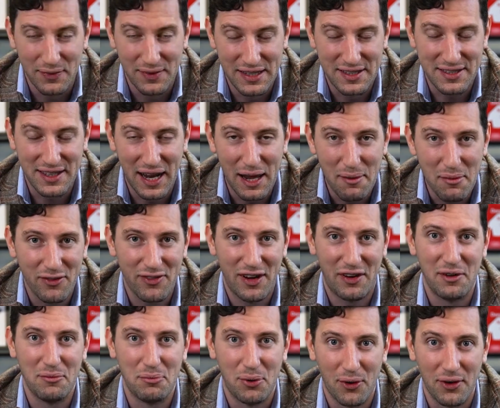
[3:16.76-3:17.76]
Disclaimer,
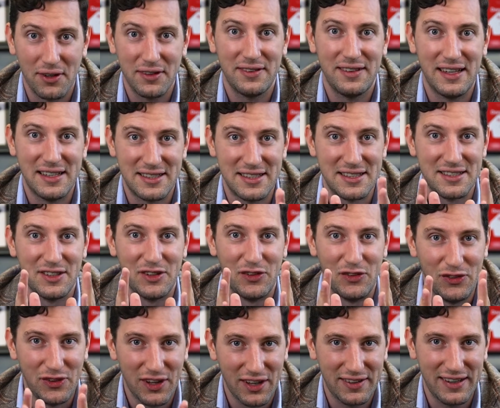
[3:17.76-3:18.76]
very important. This is
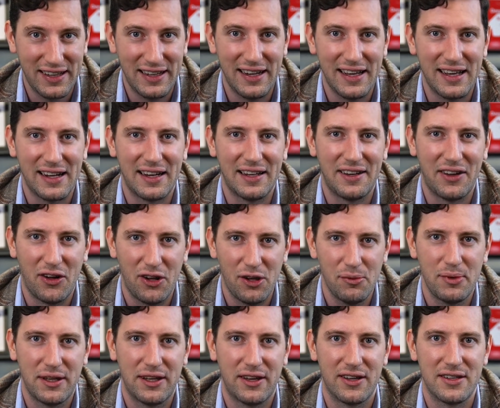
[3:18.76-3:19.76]
not illegal at all
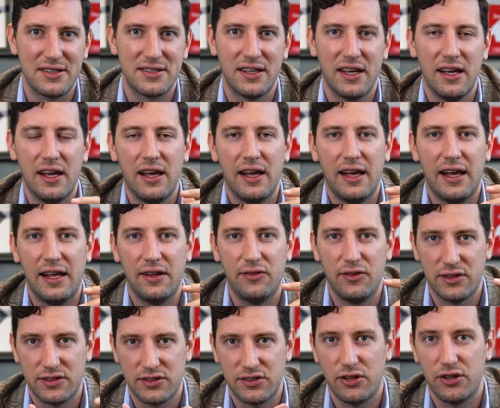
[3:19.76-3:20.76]
because it
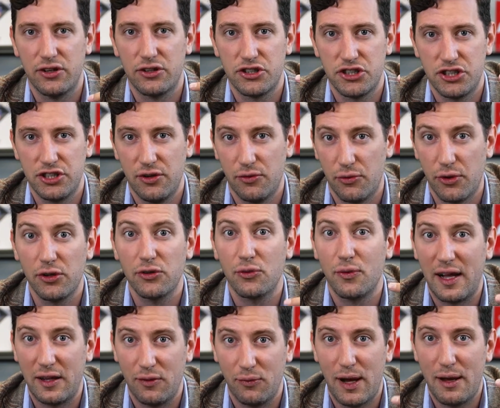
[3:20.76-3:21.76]
will search the World
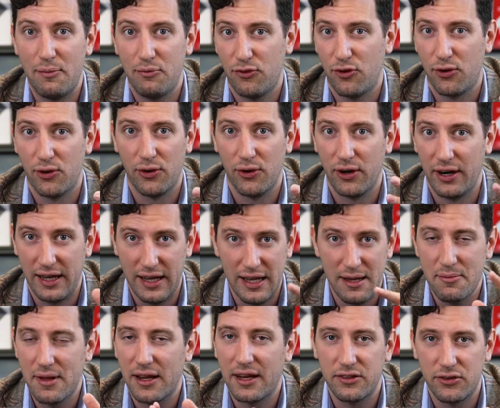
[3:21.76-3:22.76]
Wide Web for
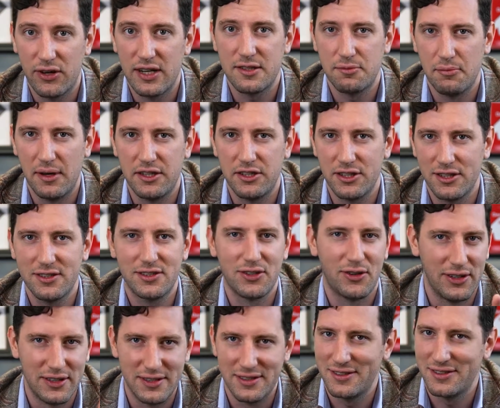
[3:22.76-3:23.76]
email address matches. So
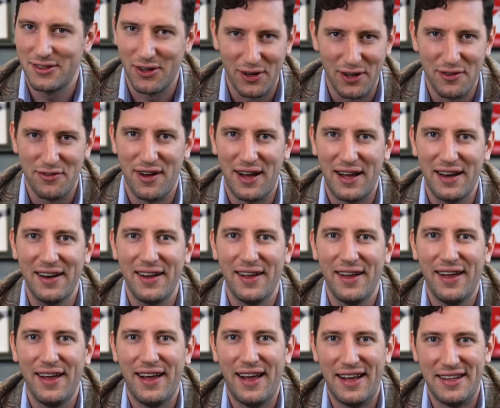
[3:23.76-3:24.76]
it's totally fine.
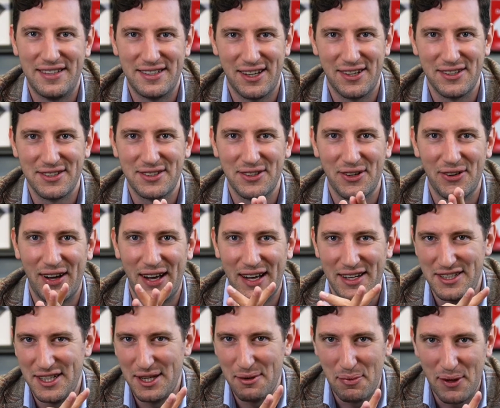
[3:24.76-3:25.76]
It's also uh,
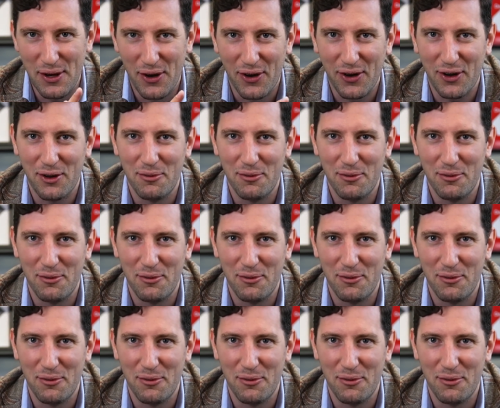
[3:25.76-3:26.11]
GDPR